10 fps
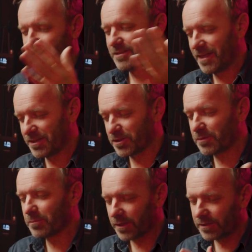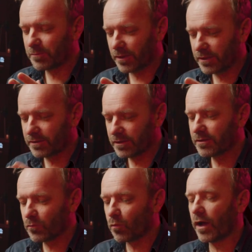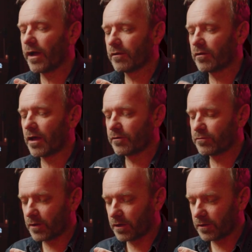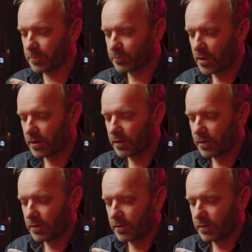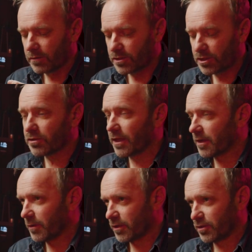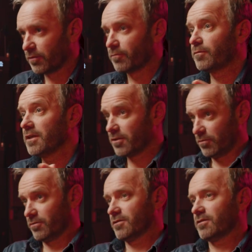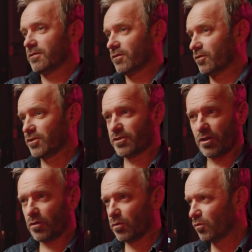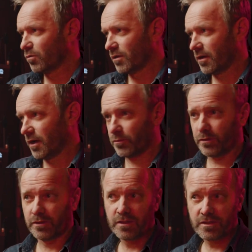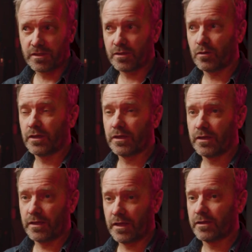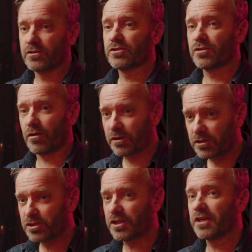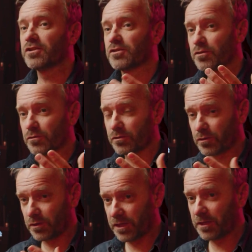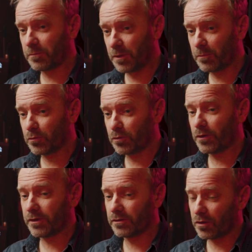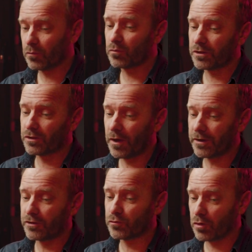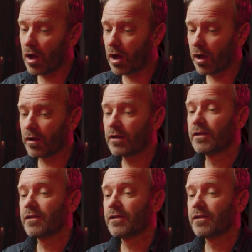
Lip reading: tangent, but why a lot of digital animation of figures looks so unrealistic, and it's starting to change as you're getting people who really know how to draw,